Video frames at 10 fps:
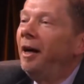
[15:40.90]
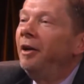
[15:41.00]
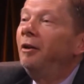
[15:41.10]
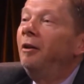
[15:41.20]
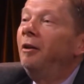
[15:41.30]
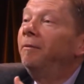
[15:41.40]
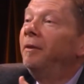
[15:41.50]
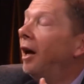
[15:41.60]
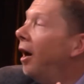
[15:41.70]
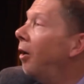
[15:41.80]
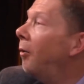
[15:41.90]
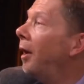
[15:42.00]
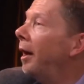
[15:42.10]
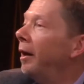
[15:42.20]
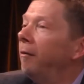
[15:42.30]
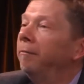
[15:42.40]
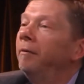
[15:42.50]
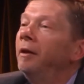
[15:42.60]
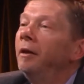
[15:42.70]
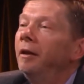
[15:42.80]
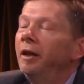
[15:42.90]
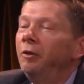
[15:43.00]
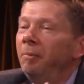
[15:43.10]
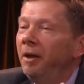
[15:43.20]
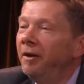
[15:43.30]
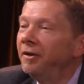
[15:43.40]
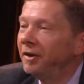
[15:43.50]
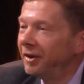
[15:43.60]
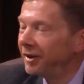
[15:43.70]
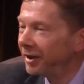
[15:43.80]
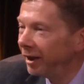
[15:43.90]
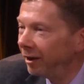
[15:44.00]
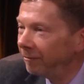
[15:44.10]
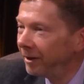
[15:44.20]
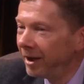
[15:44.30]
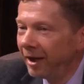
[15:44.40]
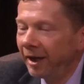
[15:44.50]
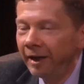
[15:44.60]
of how life experiences itself. And